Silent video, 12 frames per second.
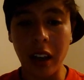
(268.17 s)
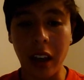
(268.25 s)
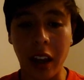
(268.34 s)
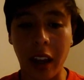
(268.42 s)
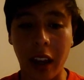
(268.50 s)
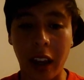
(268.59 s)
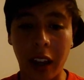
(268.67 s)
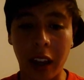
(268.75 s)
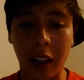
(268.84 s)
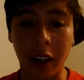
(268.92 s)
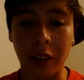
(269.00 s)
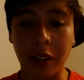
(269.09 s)

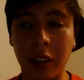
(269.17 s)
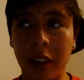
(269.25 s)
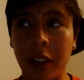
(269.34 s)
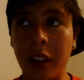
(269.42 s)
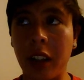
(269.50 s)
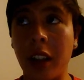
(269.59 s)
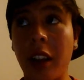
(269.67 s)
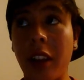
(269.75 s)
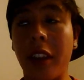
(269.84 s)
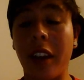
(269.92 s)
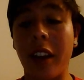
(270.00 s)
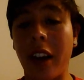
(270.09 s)
And
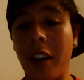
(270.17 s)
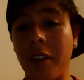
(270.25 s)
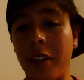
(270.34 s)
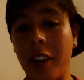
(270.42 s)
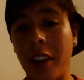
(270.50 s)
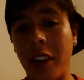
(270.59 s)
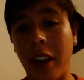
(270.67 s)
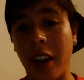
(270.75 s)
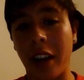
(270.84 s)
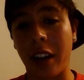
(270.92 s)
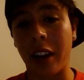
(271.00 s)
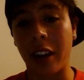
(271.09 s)
then after
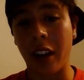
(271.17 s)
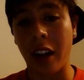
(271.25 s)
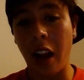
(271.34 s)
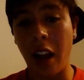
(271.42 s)
that,